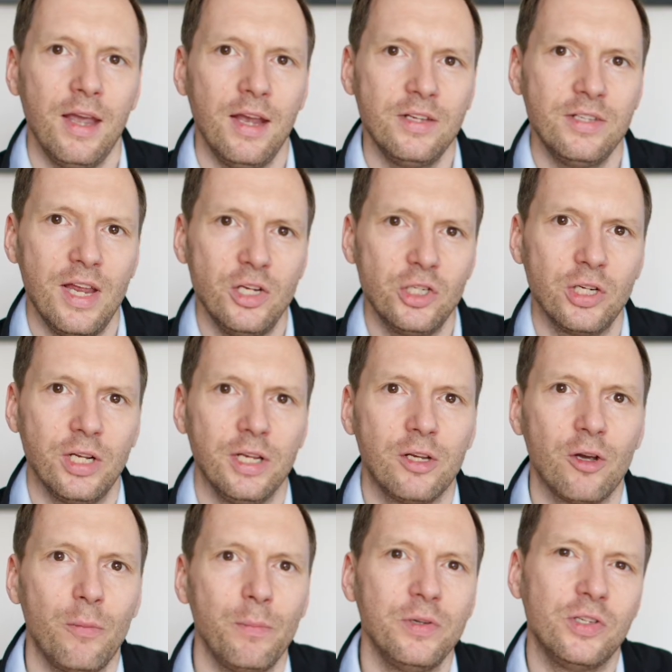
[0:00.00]
Essentially,
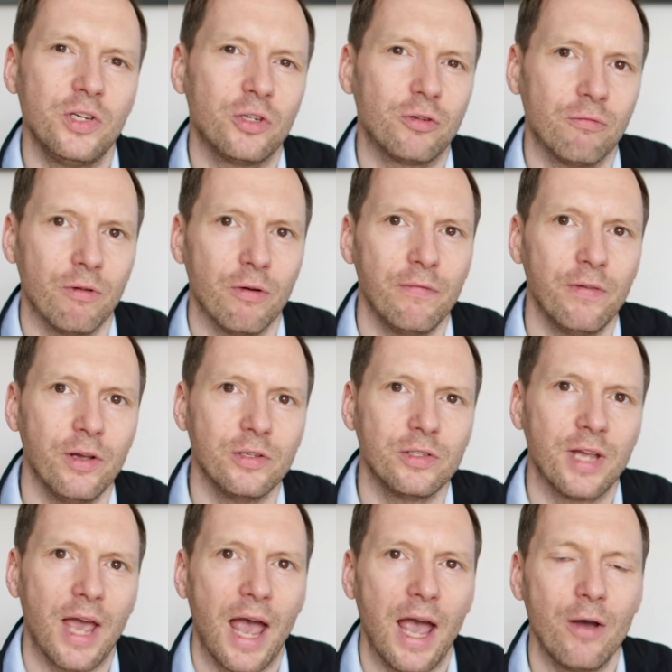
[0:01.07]
composition refers
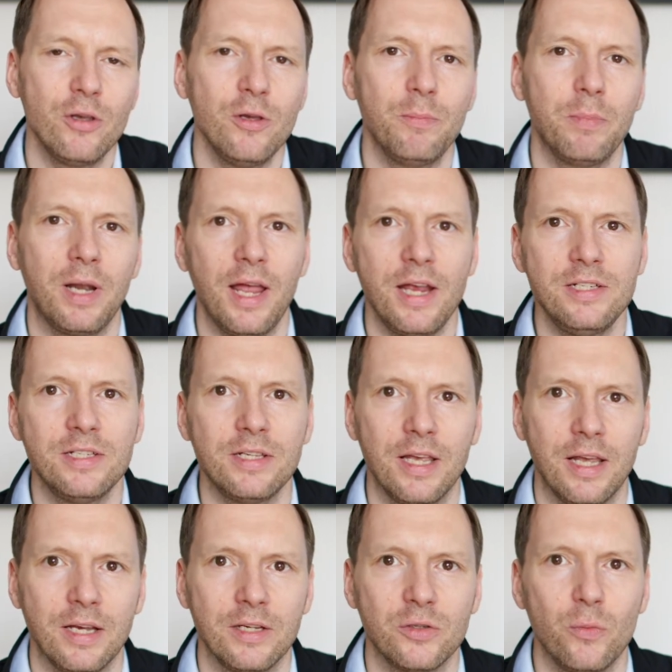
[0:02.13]
to how you place
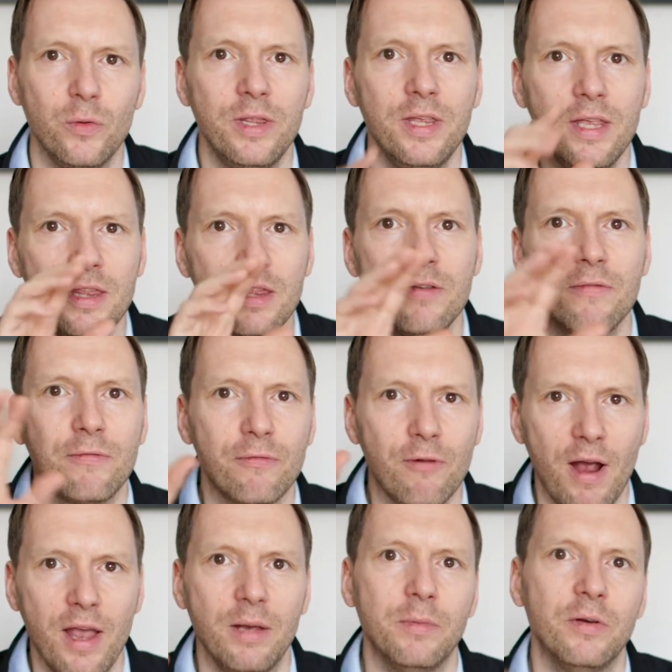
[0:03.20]
things within the
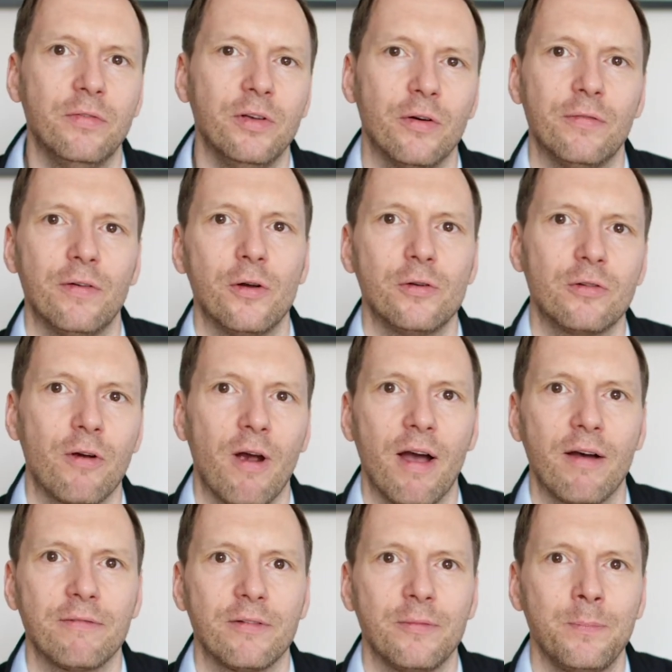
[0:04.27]
frame of your
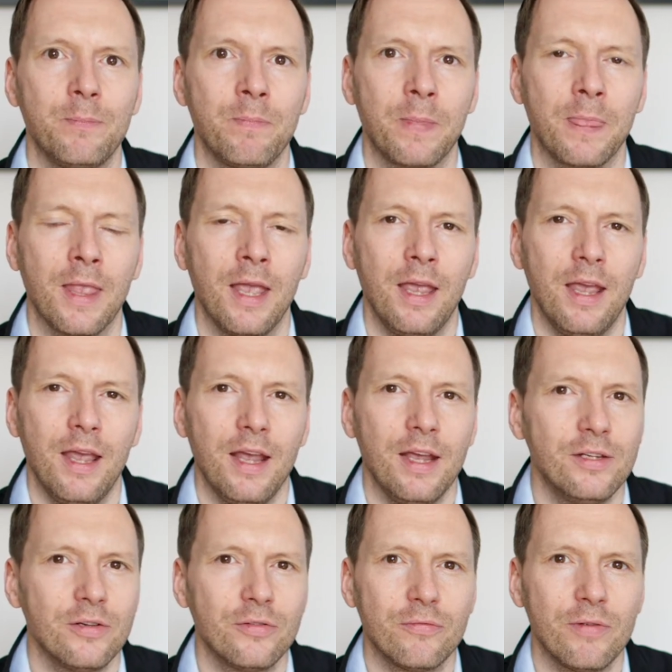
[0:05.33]
photograph.
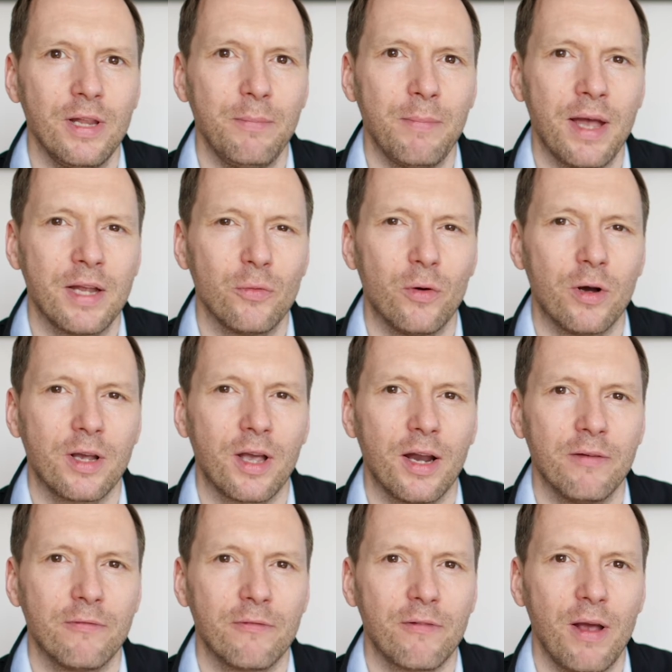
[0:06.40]
It doesn't really matter what
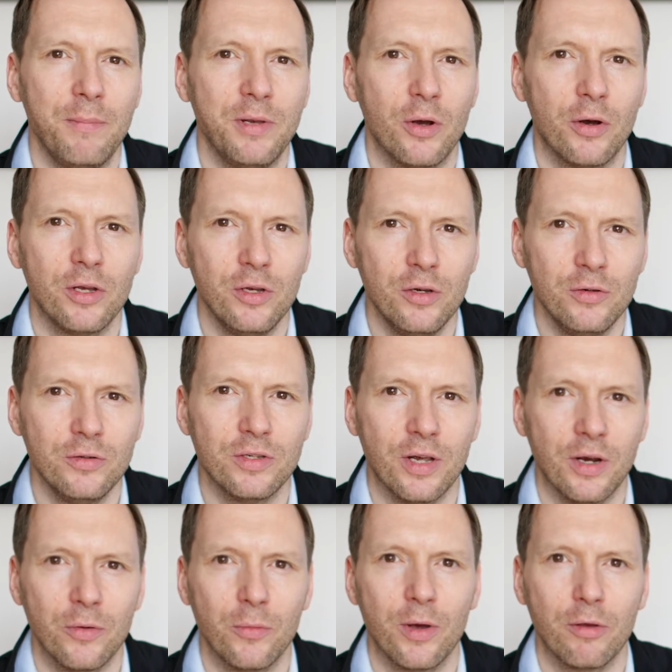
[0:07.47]
kind of frame you're
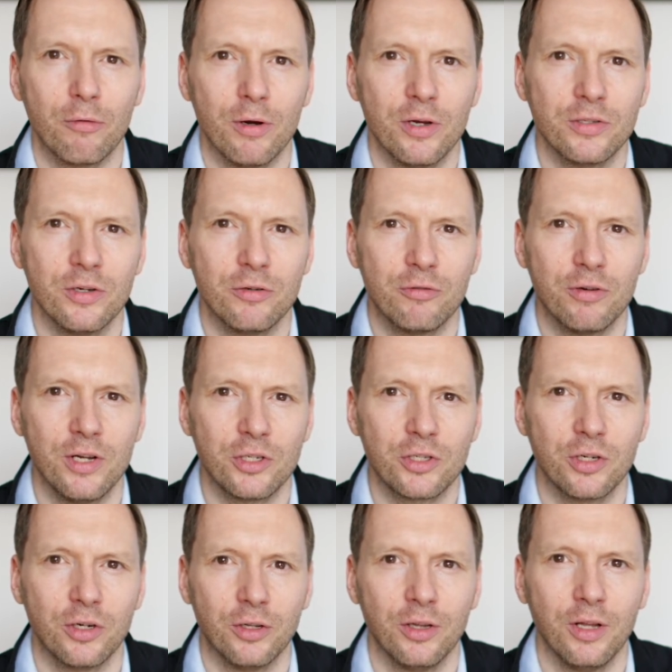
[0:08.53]
using, whether it's a
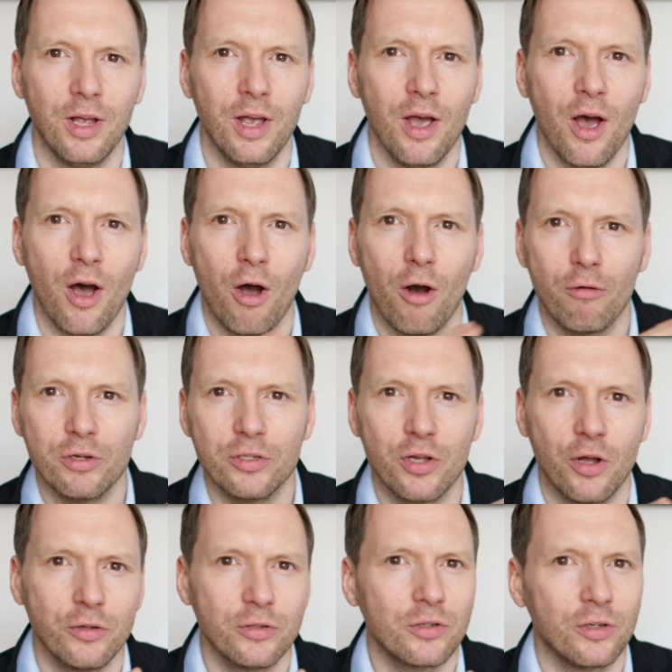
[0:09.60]
traditional
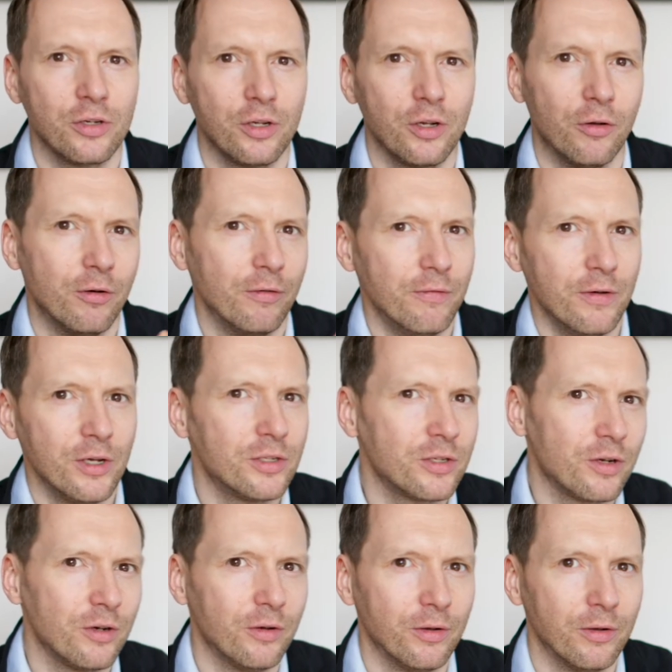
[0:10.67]
horizontal or
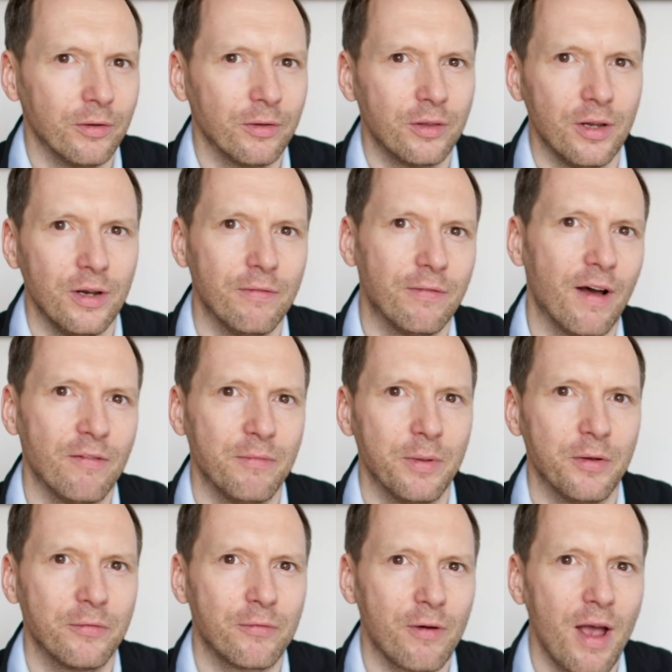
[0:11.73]
vertical
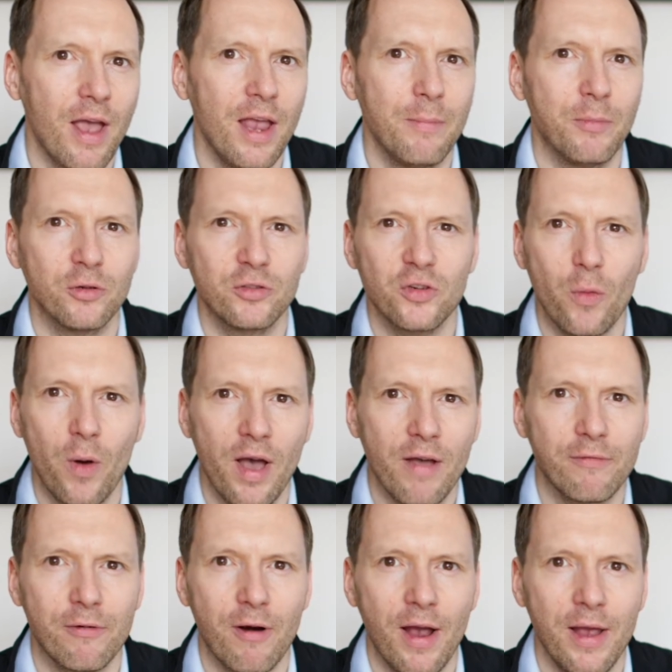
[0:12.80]
35mm frame or square
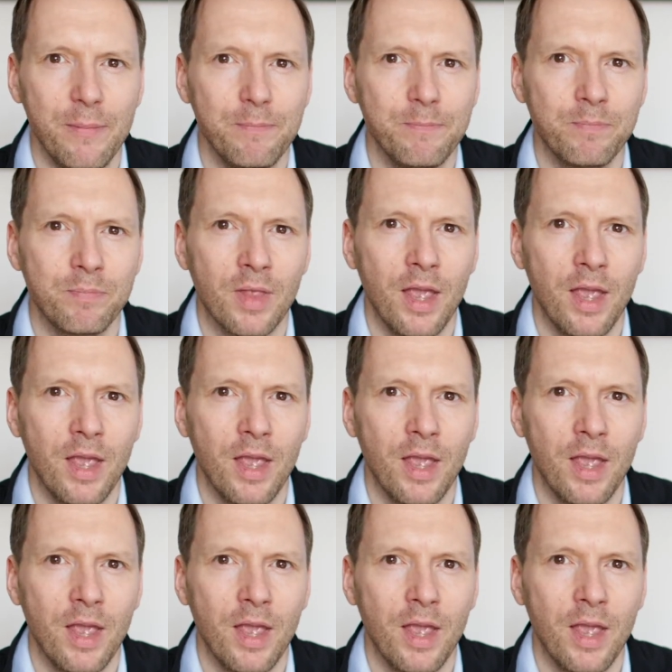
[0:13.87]
frame,